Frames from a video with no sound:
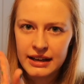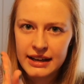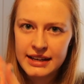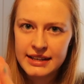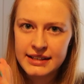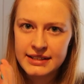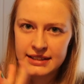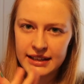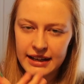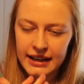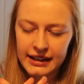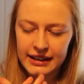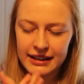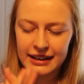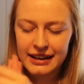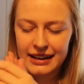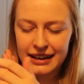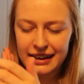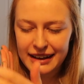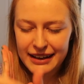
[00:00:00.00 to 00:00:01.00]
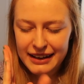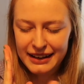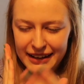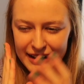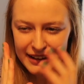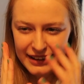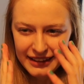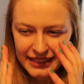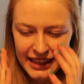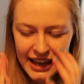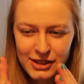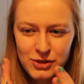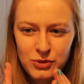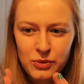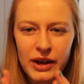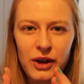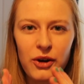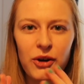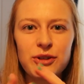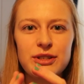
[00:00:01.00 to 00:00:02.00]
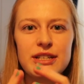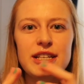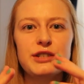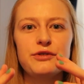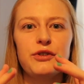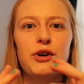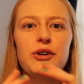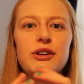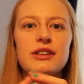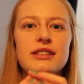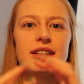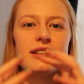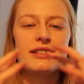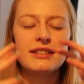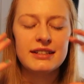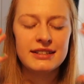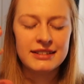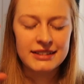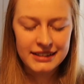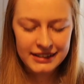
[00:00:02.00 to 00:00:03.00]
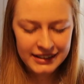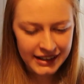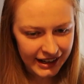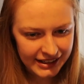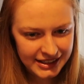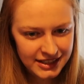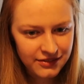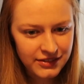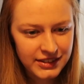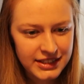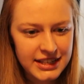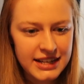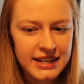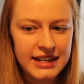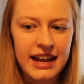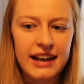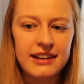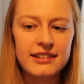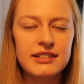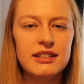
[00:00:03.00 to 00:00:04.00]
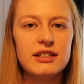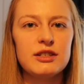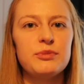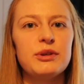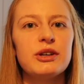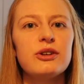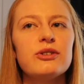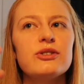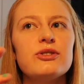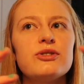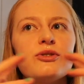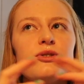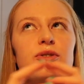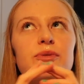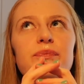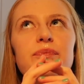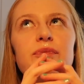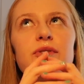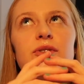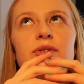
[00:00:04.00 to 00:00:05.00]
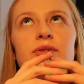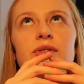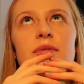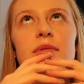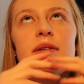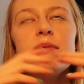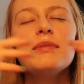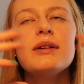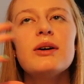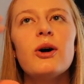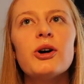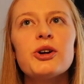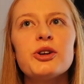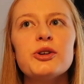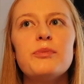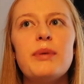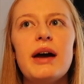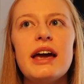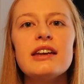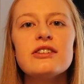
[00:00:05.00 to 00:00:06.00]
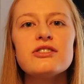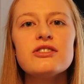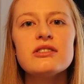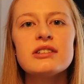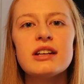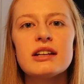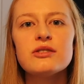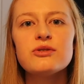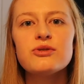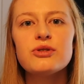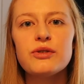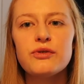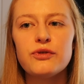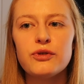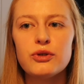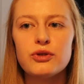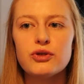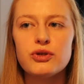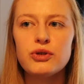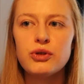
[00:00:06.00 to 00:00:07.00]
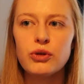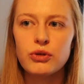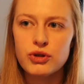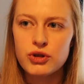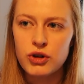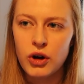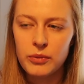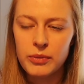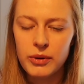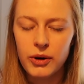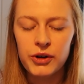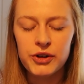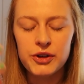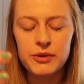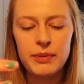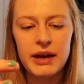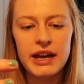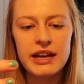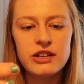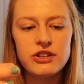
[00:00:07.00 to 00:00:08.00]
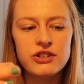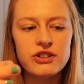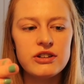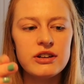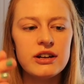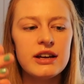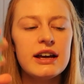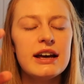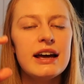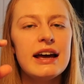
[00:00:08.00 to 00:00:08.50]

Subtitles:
is like, that's where OT's focus is an activity analysis. Because remember, occupation doesn't refer to your job. Occupation